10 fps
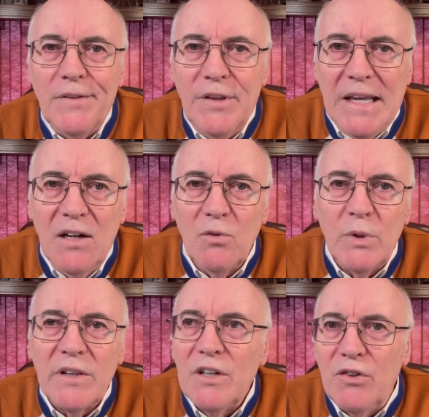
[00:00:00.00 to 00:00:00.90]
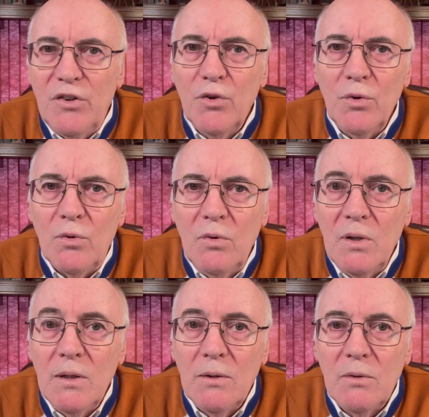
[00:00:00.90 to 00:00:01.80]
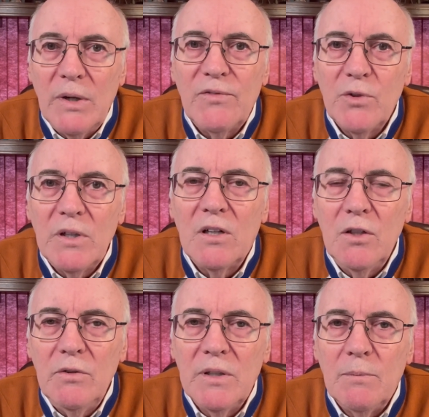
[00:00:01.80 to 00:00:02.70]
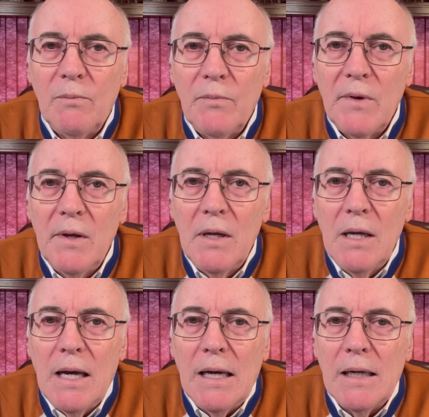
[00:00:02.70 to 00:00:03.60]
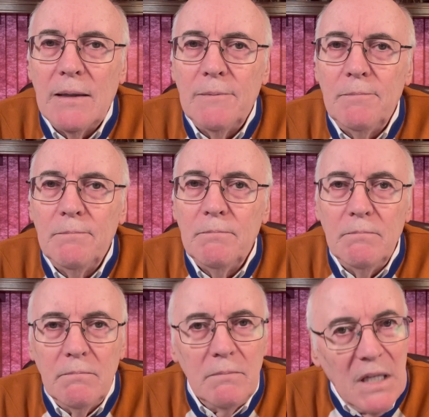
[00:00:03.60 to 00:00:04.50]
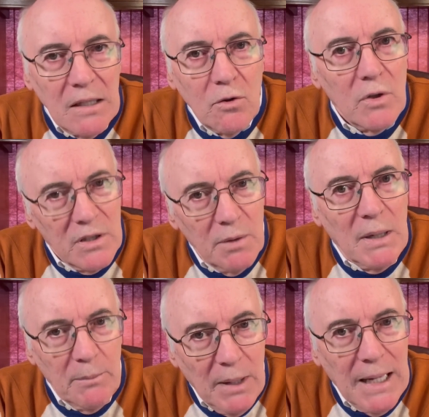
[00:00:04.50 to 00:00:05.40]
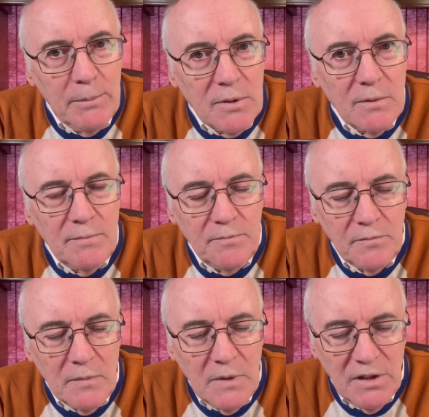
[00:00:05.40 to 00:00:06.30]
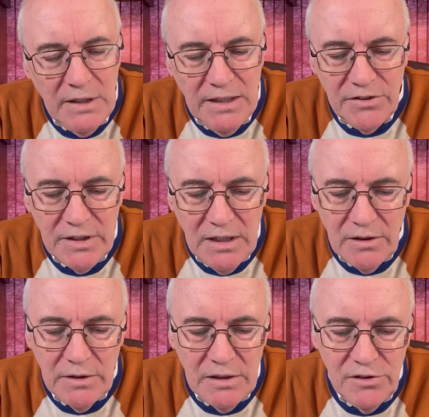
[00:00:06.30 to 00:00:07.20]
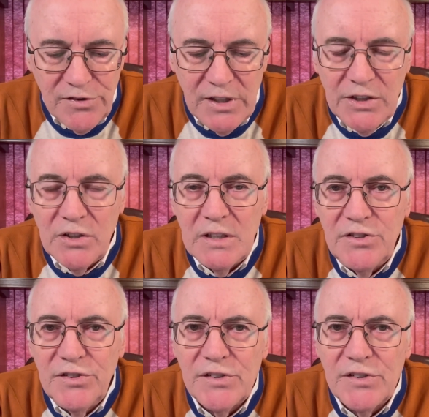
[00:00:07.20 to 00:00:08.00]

deal with and do, we have to include them. Not according to my Bible. Here's another illustration. This is